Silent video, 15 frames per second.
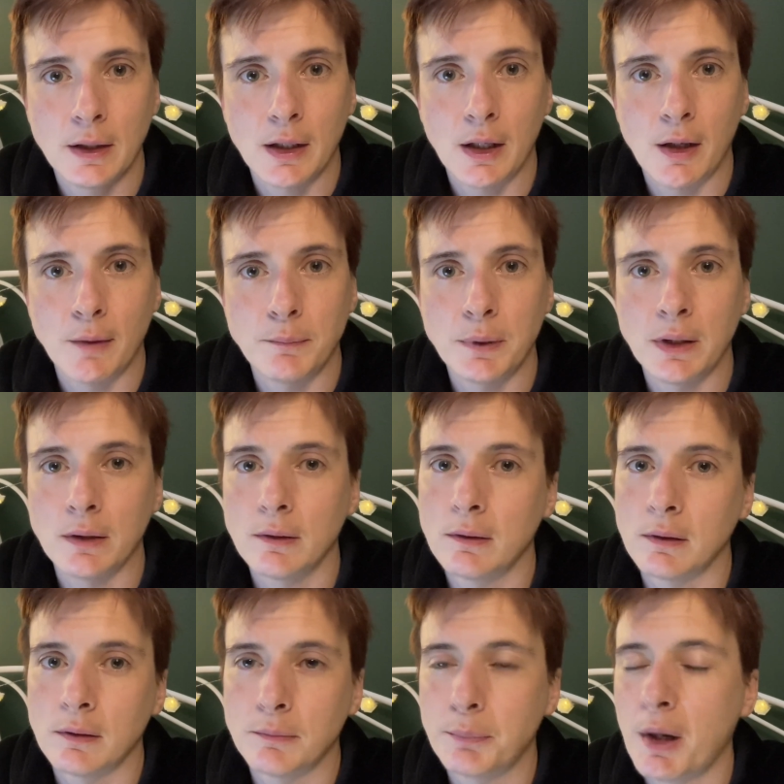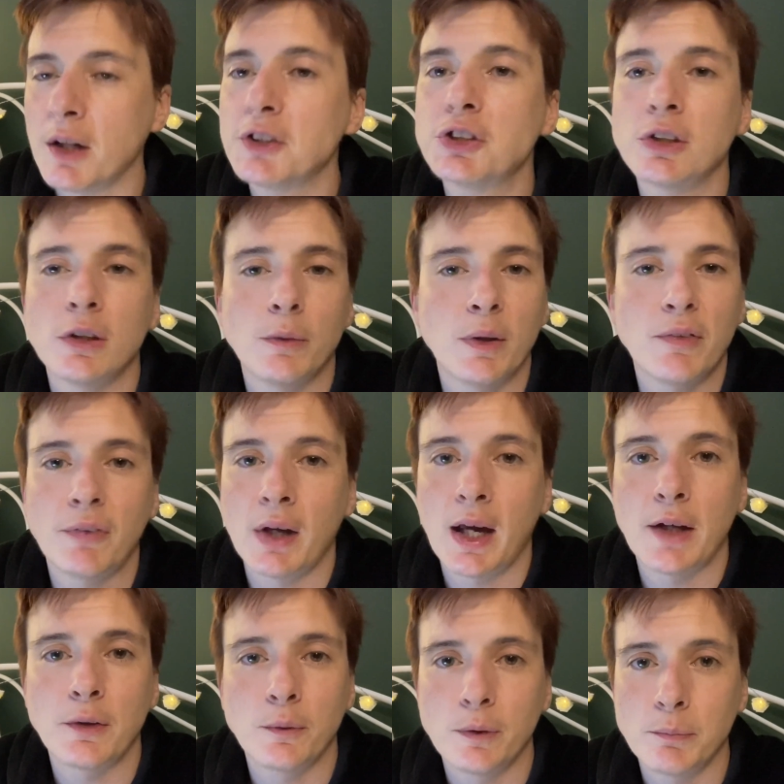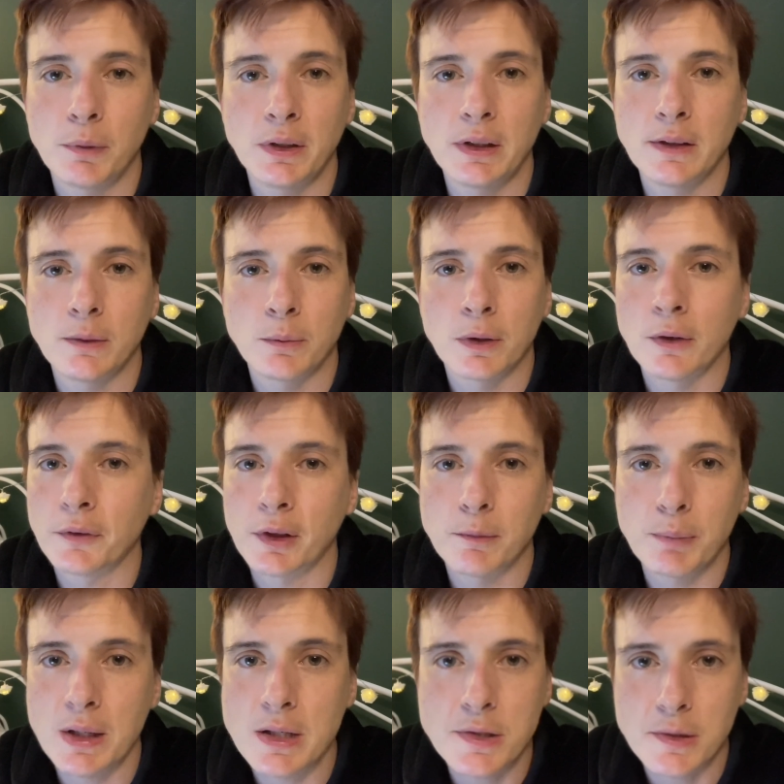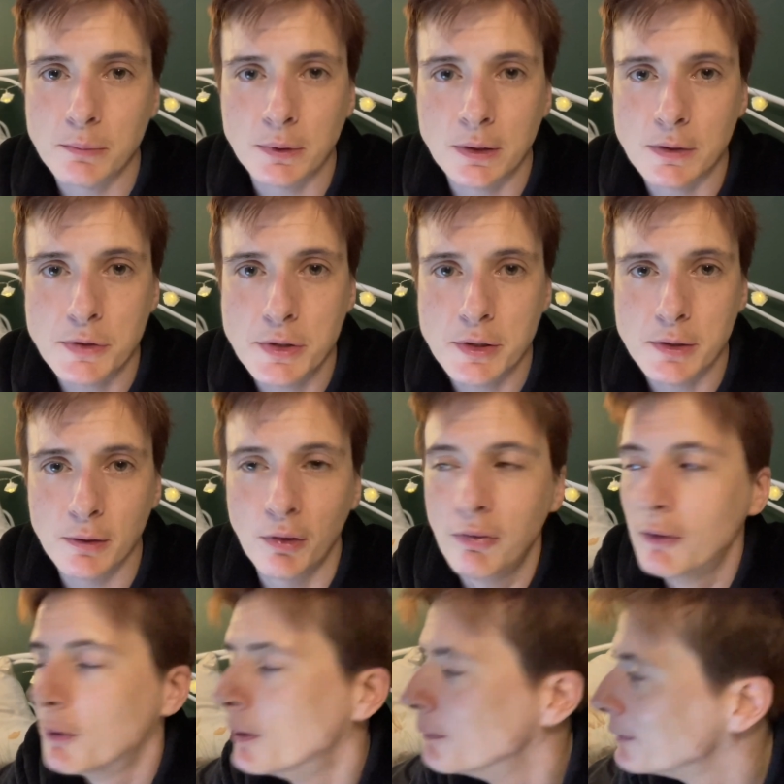I mean, but you know what? If I had all the money in the world, I'd pay someone else to do it for